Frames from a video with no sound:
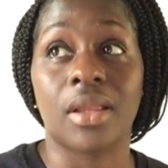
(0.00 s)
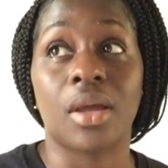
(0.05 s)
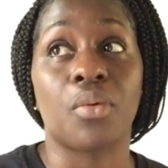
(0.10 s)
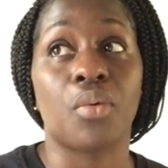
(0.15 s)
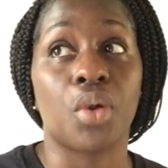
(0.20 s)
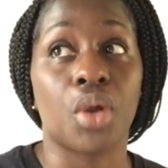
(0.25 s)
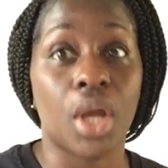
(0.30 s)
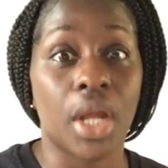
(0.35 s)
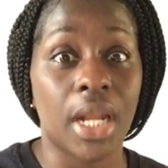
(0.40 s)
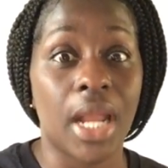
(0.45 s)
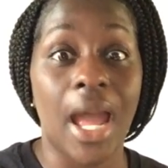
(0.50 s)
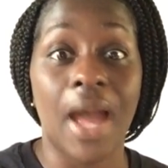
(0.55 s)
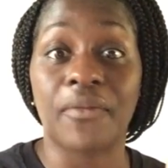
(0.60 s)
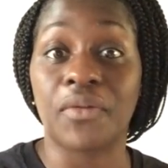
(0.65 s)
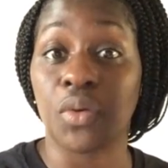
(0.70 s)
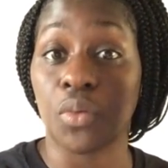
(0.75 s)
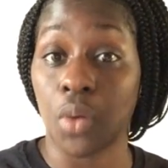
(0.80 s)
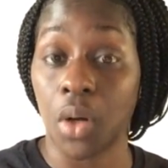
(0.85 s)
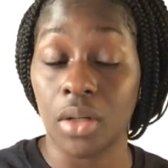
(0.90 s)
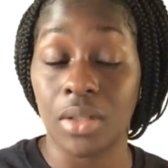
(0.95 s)
Like, we're going to
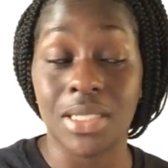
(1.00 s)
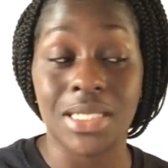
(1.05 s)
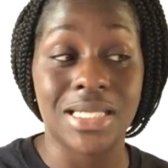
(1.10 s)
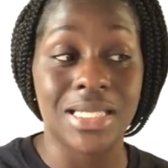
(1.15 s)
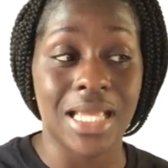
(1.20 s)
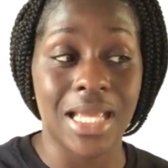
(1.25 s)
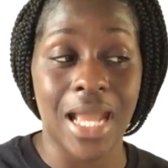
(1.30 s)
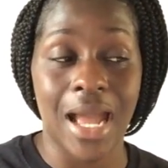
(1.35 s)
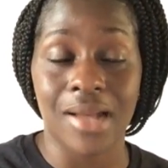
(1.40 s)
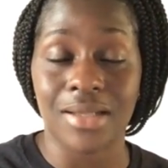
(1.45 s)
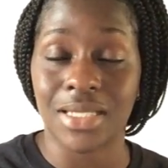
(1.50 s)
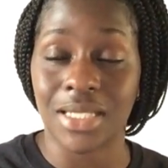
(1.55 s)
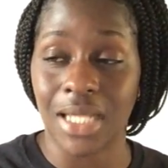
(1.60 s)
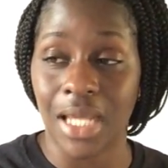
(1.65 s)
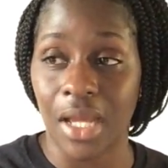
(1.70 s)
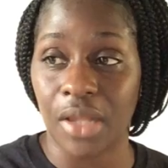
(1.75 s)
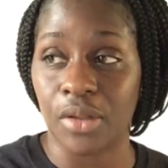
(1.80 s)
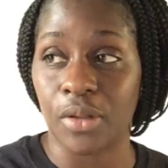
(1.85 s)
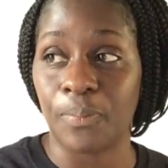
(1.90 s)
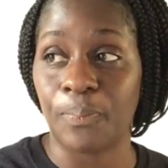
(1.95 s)
have to work this thing out
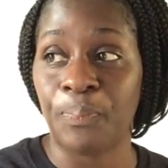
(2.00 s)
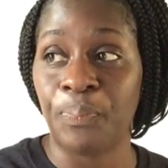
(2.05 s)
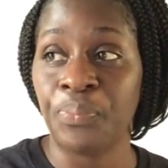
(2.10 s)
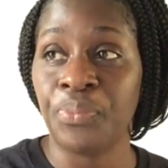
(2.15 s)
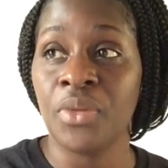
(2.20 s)
together.